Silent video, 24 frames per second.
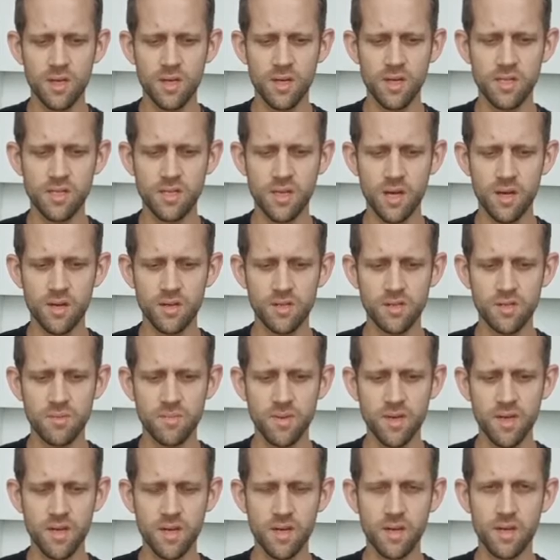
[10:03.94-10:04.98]
is going to
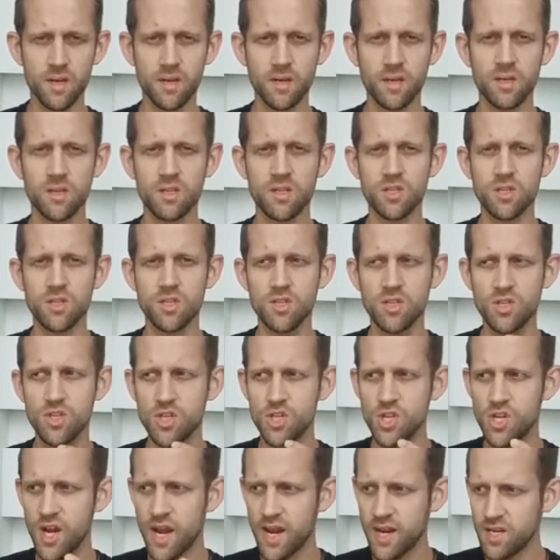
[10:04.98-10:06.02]
be
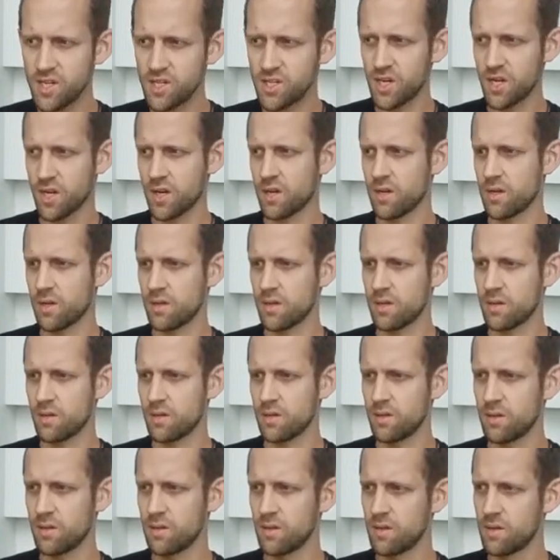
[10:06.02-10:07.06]
changing.
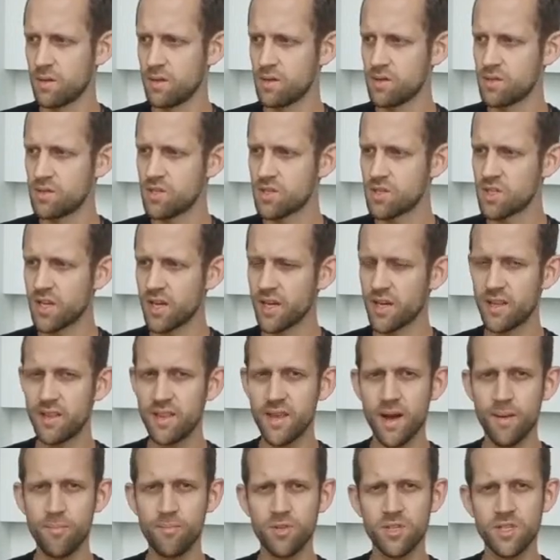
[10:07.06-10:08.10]
Just like in
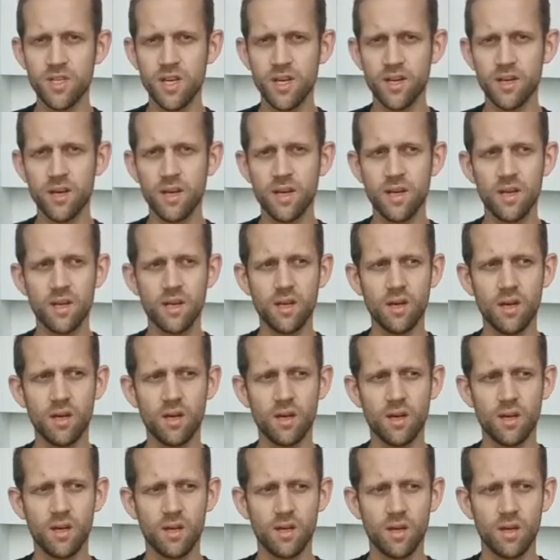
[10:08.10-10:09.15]
the Abra technique,
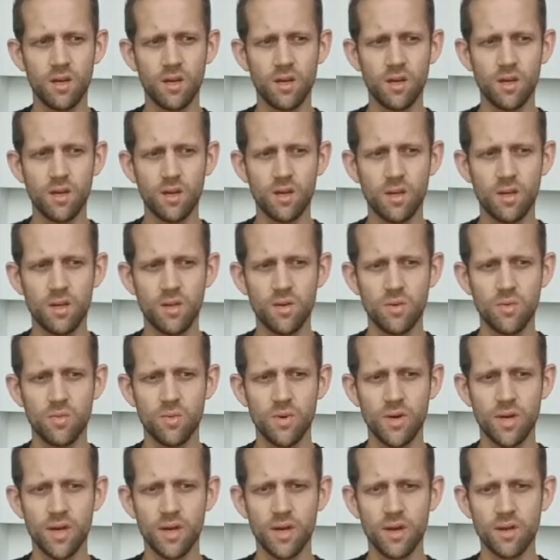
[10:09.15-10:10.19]

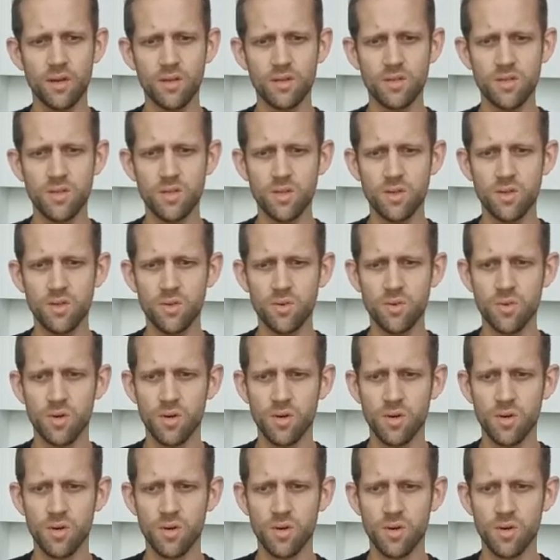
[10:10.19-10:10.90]
we're going to